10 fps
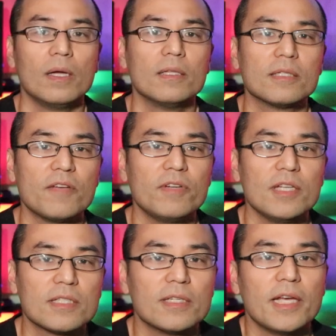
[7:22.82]
In the
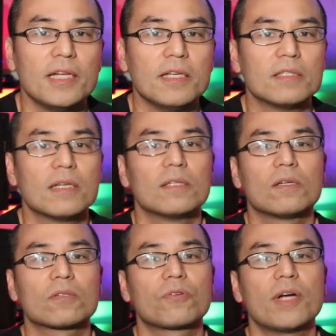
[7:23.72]
70s and 80s,
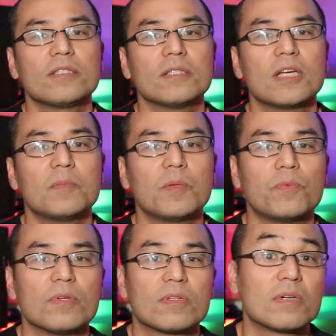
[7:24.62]
Dr. Krashen came up
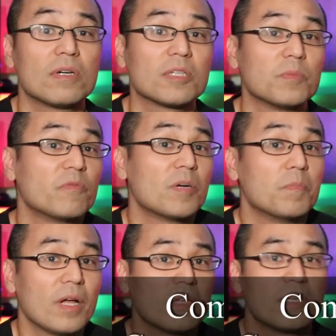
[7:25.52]
with the concept of
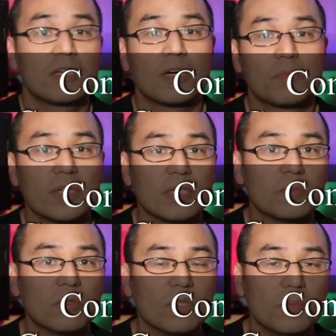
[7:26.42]
compelling and
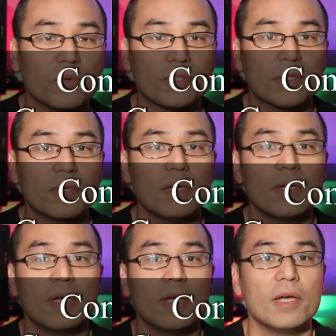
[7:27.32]
comprehensible input.
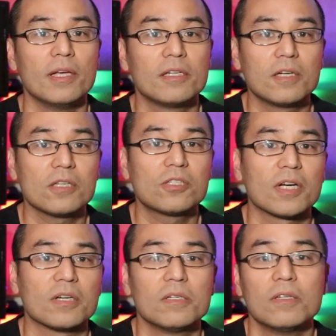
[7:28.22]
In a
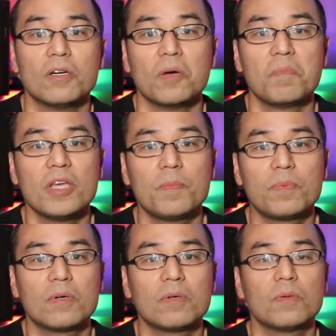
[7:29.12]
nutshell,
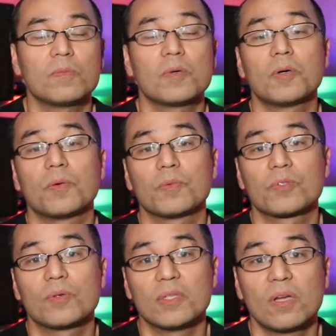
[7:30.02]

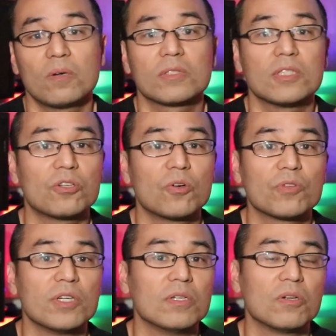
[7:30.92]
adults and
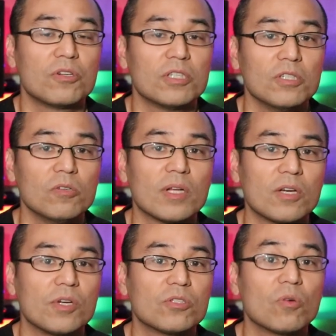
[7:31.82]
children learn a new
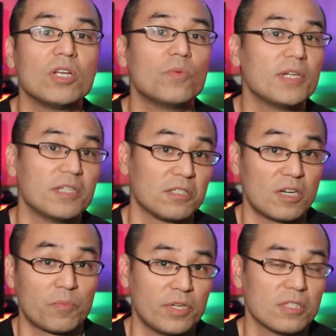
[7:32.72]
language only when it is
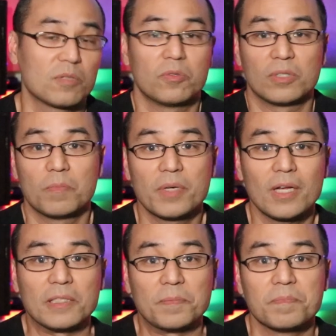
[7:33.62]
comprehensible and
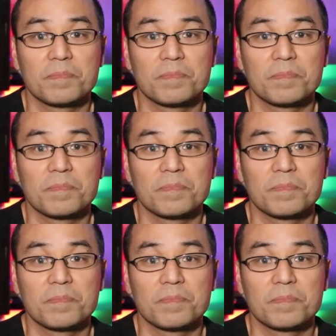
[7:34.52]
compelling.